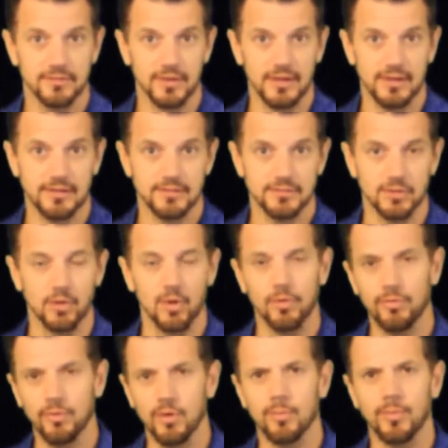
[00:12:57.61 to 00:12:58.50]
Okay? So
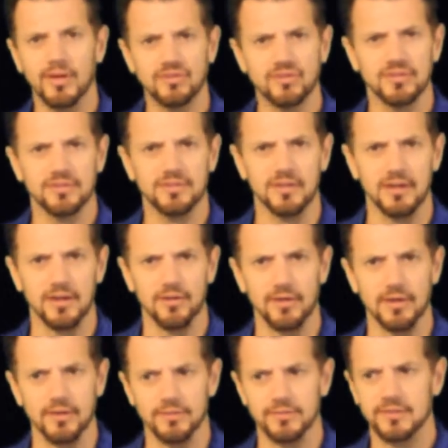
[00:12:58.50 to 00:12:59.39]
go through a bunch of
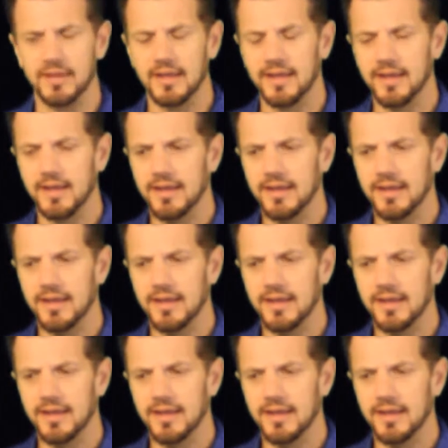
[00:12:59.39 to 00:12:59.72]
scenarios.